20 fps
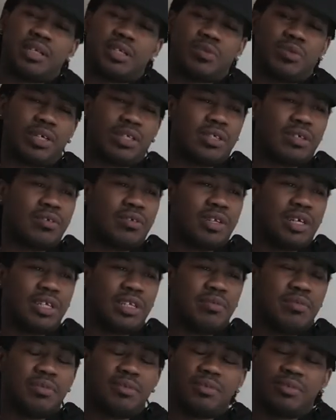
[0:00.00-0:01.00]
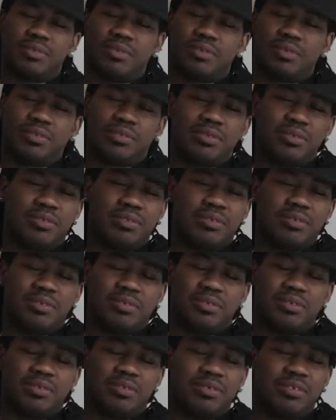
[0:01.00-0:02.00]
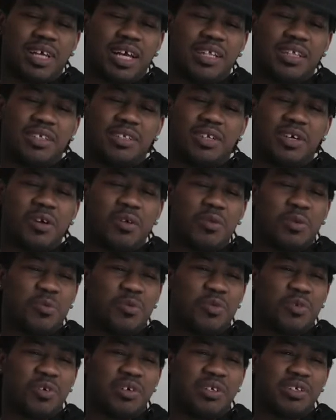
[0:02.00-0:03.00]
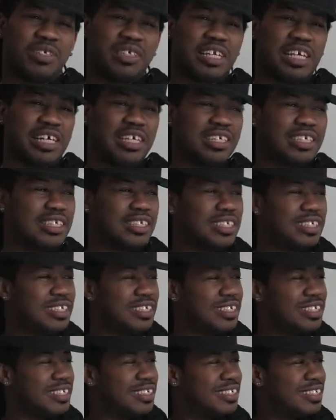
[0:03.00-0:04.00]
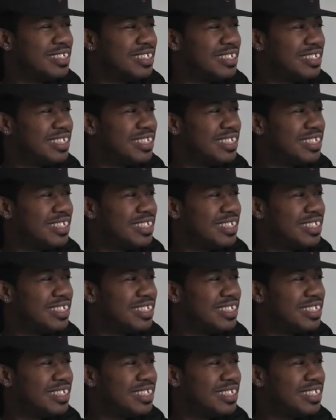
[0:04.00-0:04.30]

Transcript: That's why I said I don't like, like the term.